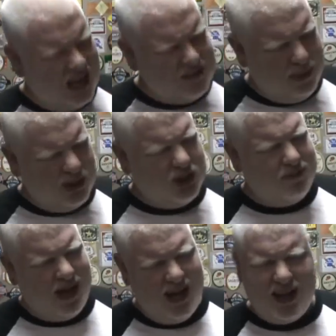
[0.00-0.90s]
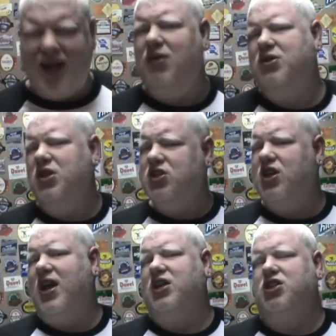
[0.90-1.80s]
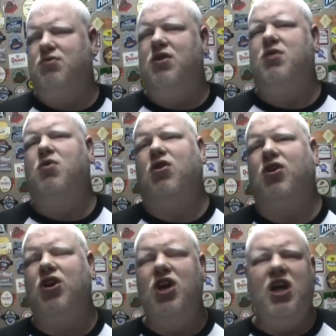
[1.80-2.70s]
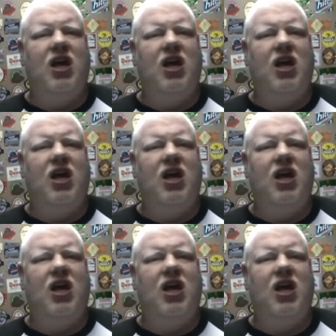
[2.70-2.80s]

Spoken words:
As a Belgian pale ale, this could actually really work.